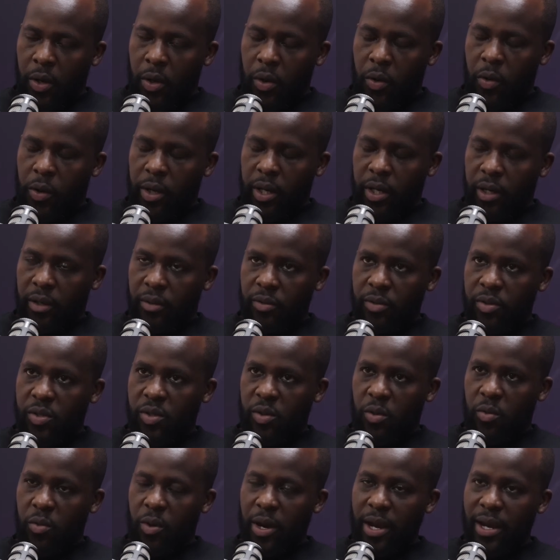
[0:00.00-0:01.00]
Okay,
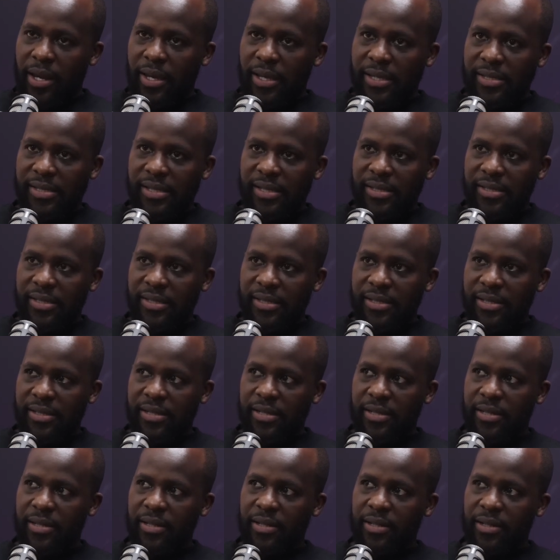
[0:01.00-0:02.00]
so why isn't
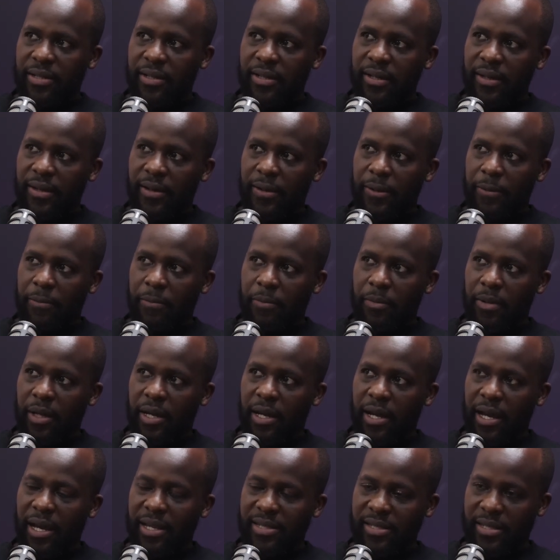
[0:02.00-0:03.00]
it
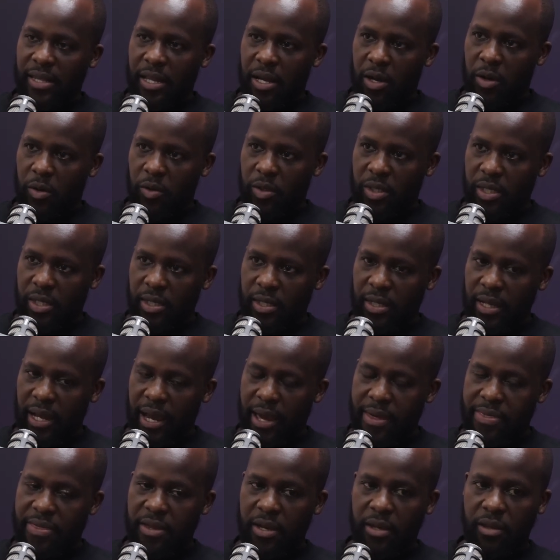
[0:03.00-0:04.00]
as loud?
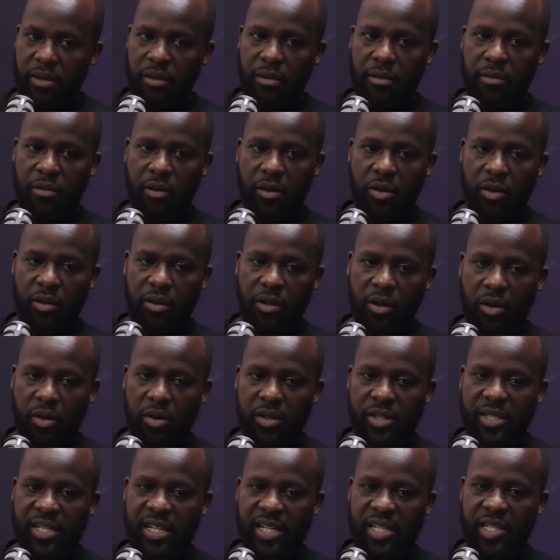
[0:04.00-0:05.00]
I think the
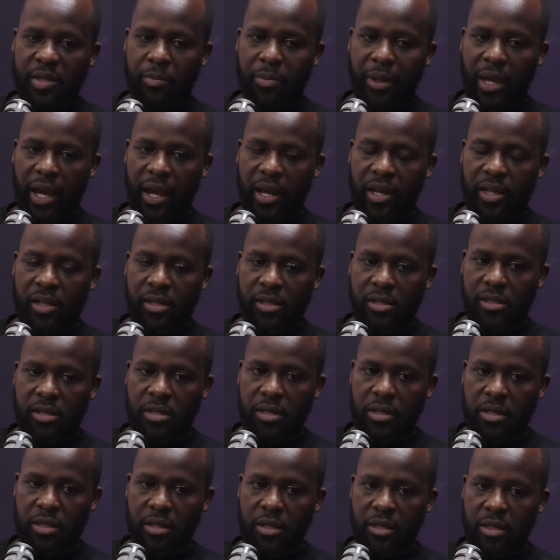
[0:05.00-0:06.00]
context behind
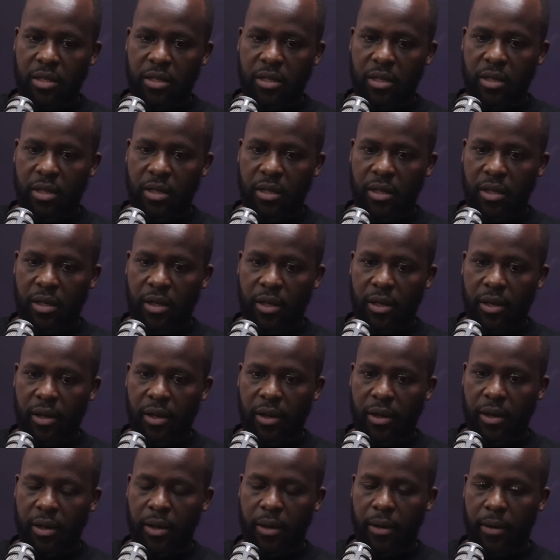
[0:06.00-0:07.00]

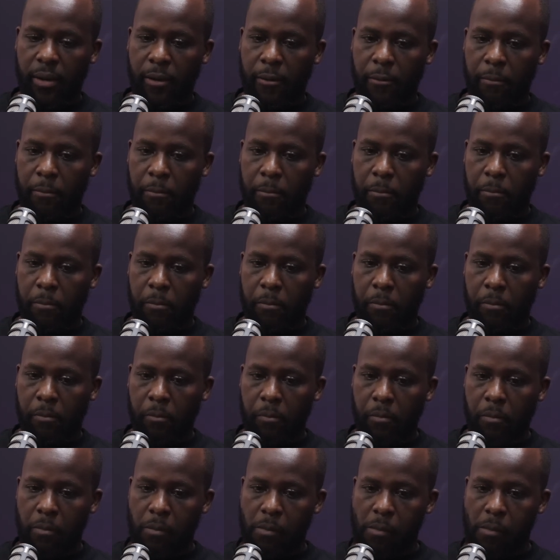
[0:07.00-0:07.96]
how